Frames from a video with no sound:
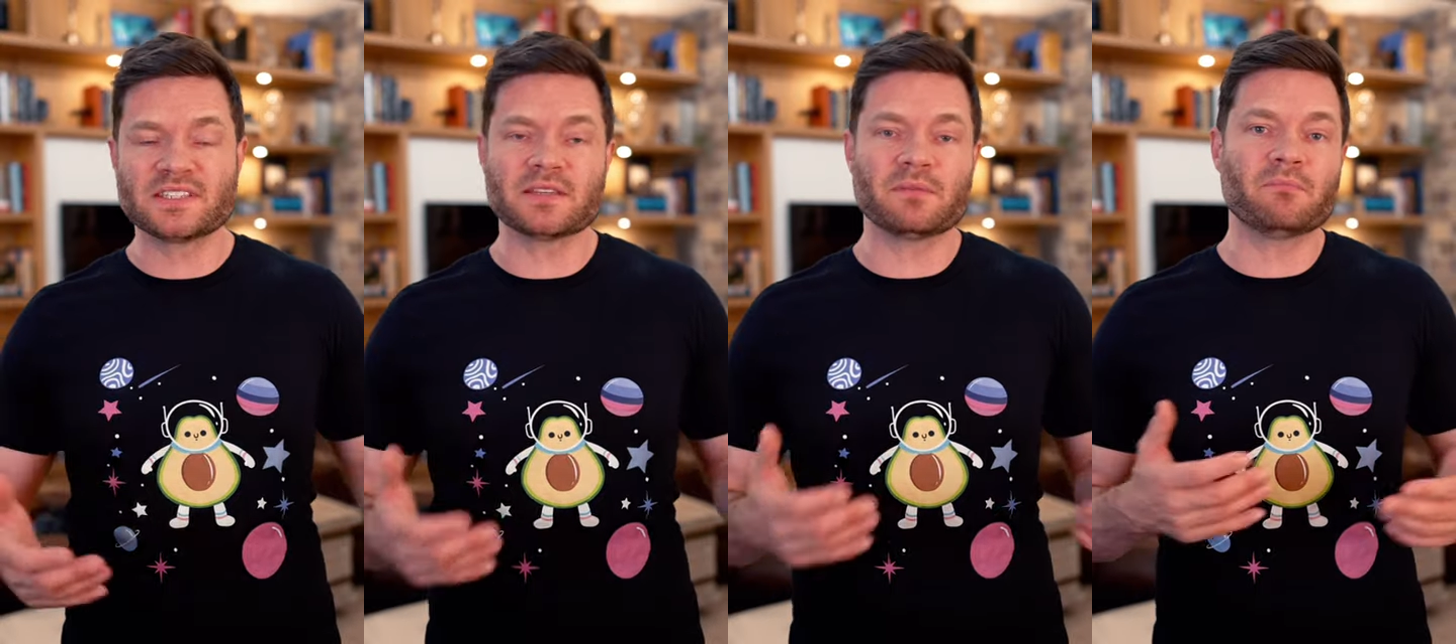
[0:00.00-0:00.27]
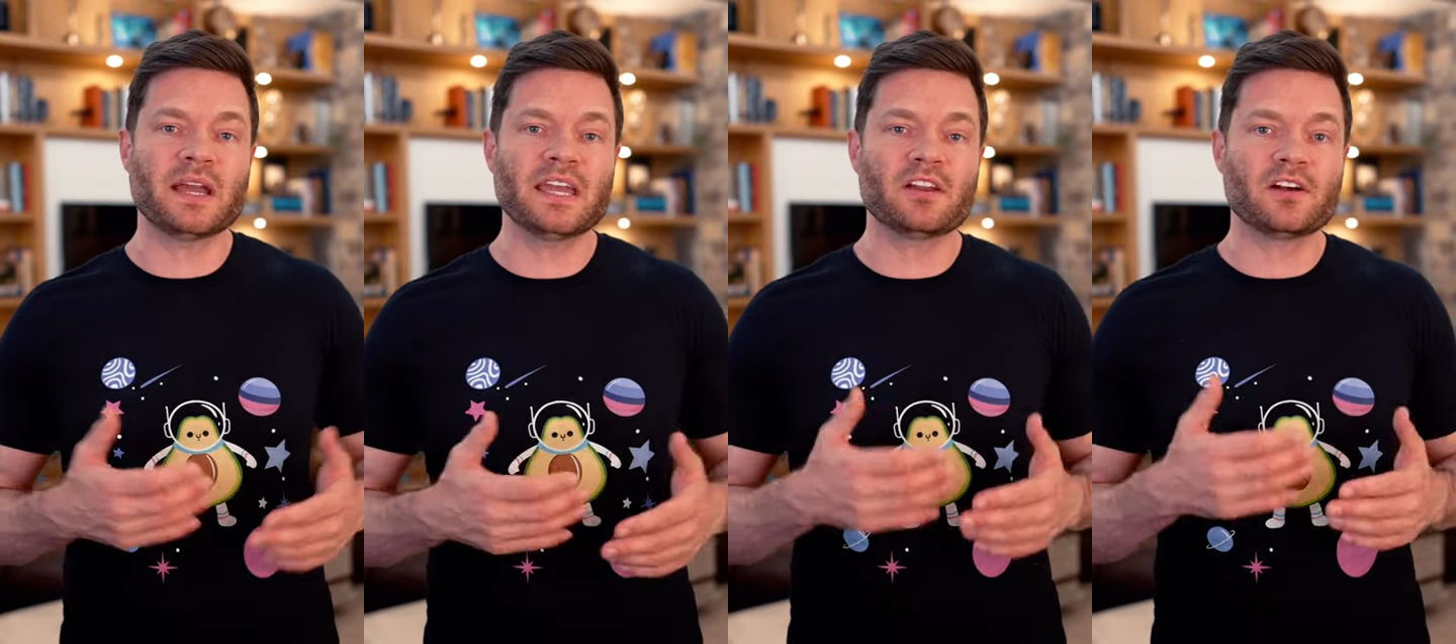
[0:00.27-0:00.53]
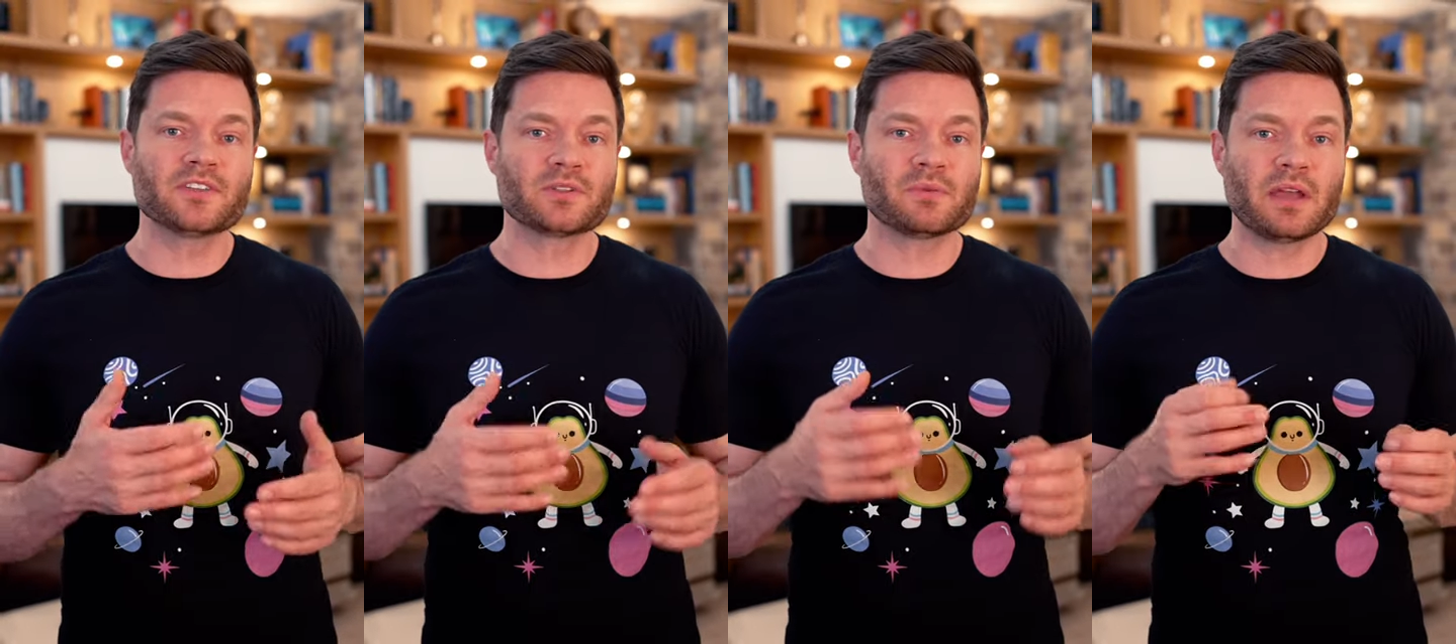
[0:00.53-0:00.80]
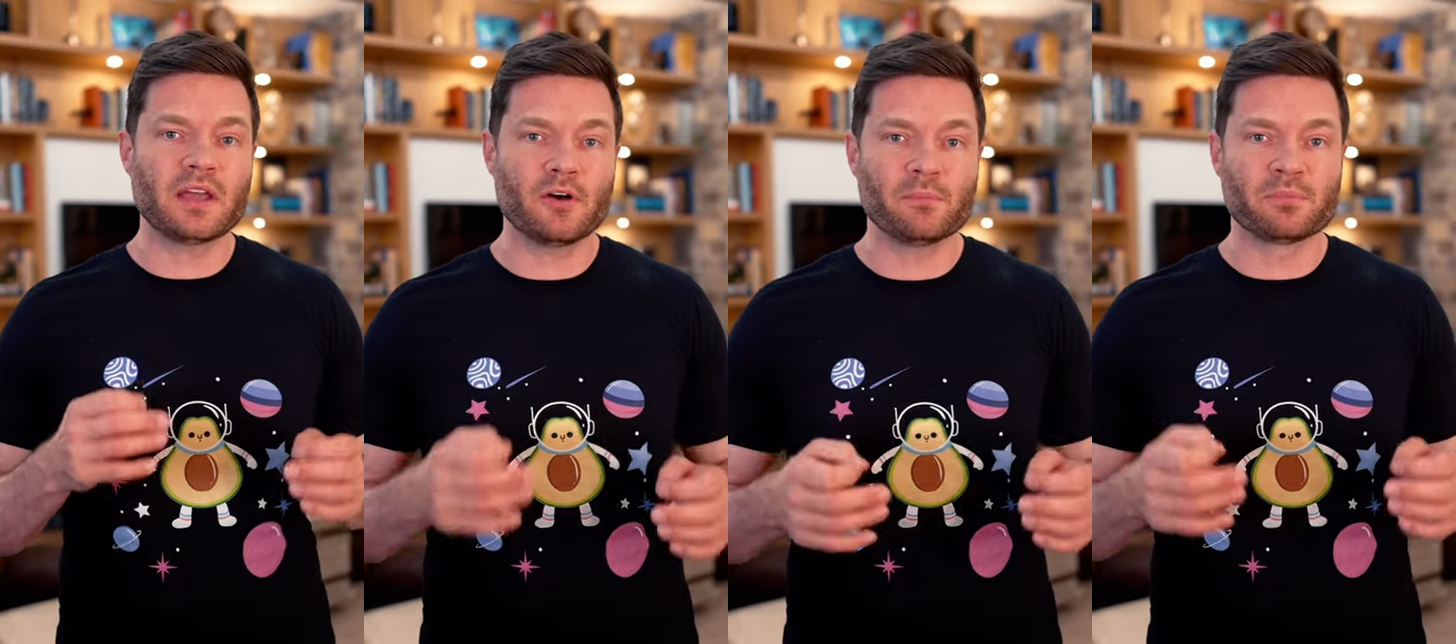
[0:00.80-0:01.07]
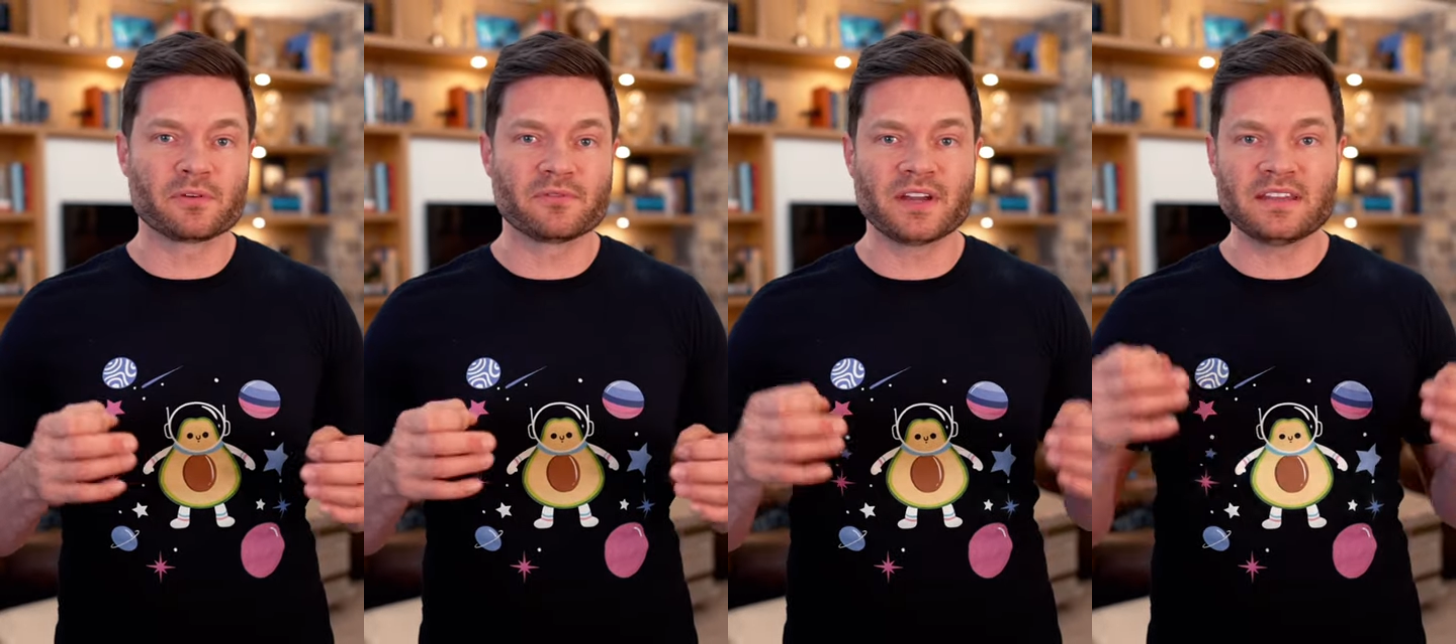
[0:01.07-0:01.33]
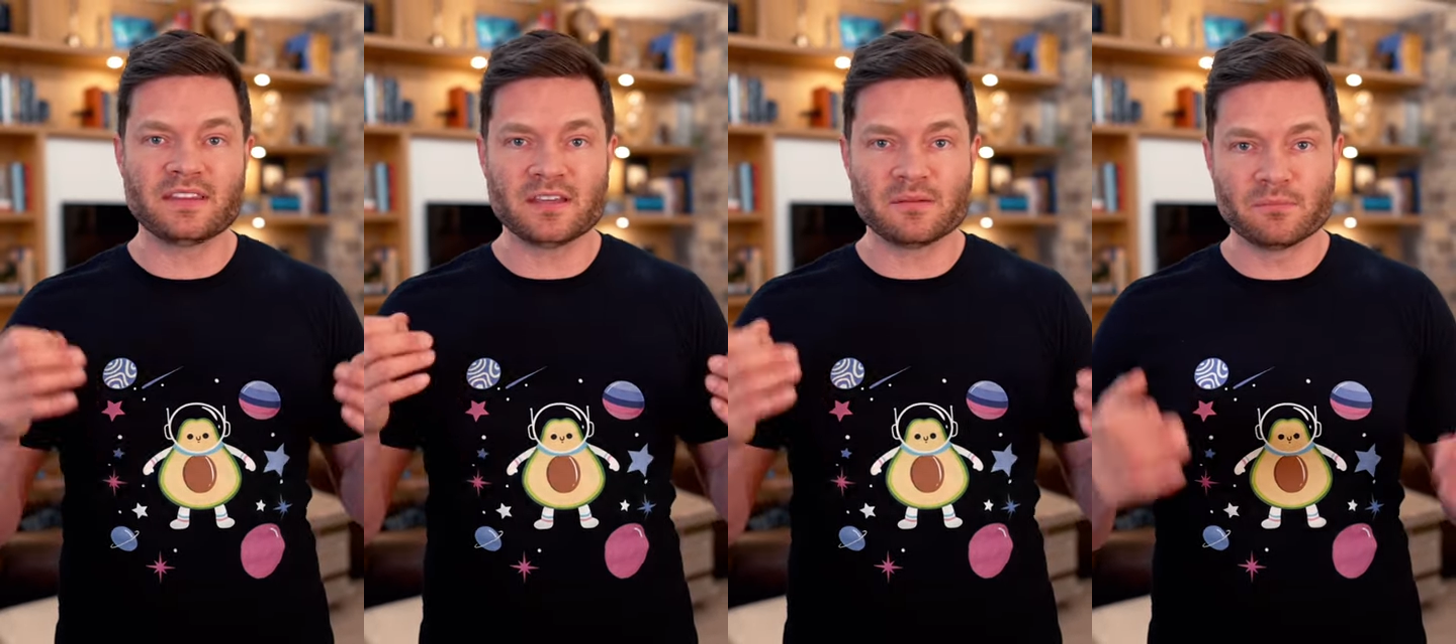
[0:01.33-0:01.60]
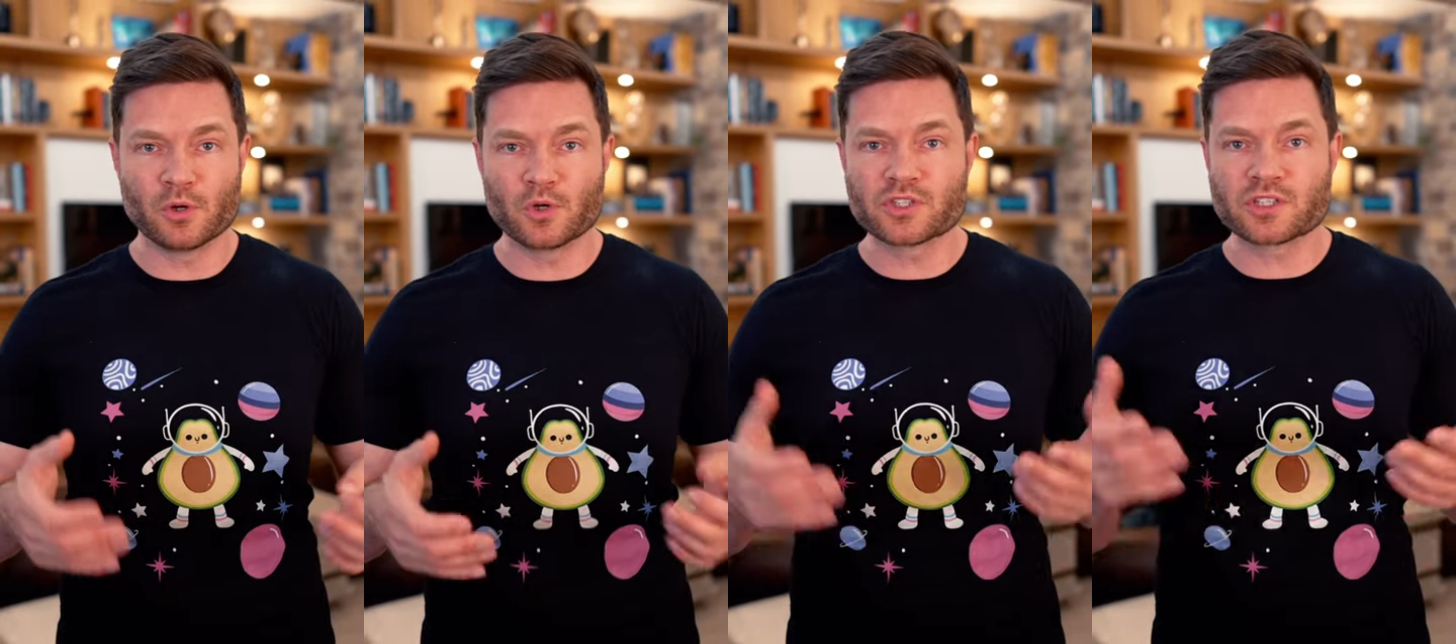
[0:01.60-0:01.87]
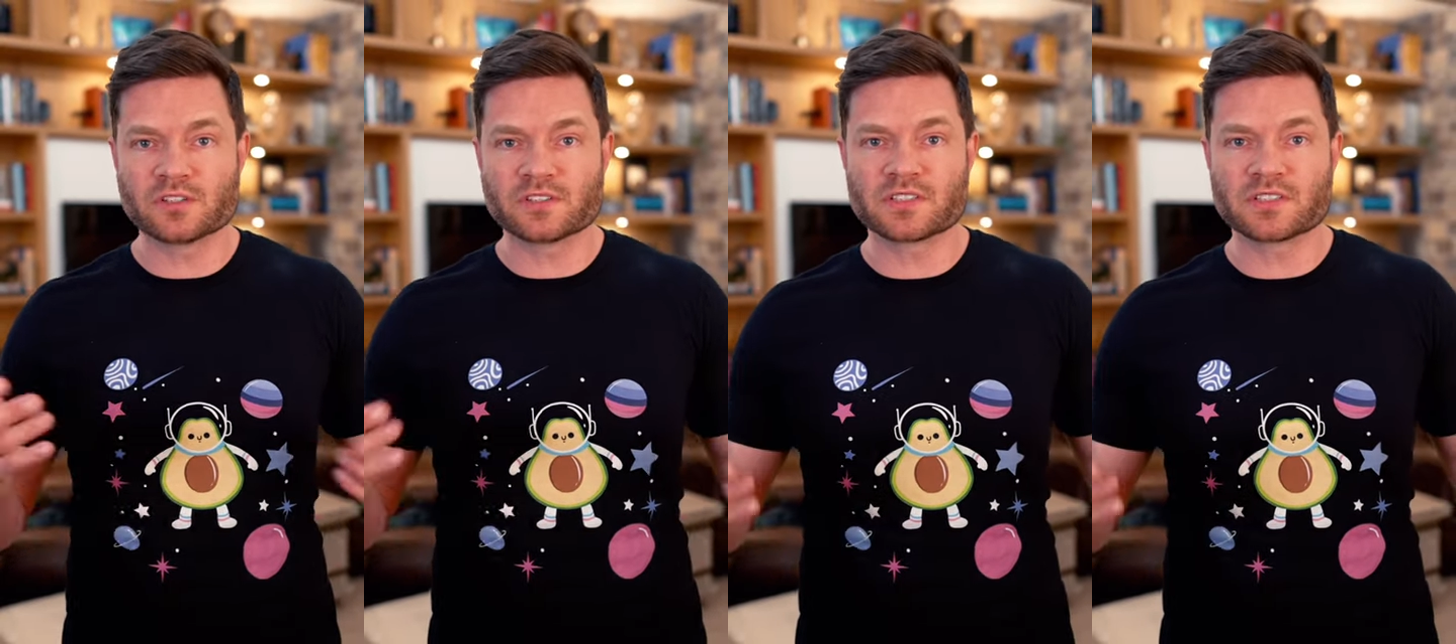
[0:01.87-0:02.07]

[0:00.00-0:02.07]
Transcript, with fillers: it might also help provide the emotional